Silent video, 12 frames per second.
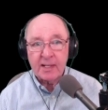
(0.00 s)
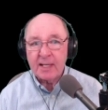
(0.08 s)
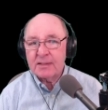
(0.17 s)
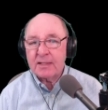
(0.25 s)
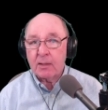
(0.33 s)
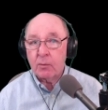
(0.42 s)

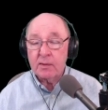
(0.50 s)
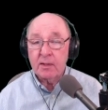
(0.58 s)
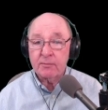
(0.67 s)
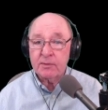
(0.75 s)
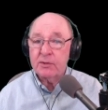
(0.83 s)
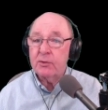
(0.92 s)
NASDAQ
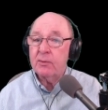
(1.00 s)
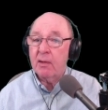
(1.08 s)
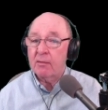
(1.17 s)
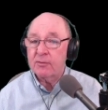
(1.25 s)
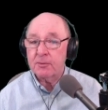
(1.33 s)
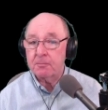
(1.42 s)
100,
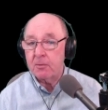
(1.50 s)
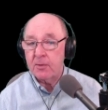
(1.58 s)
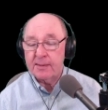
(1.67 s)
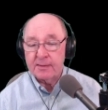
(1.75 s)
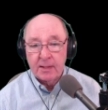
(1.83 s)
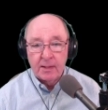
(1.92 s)
$2 a
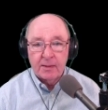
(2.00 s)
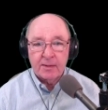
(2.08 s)
point.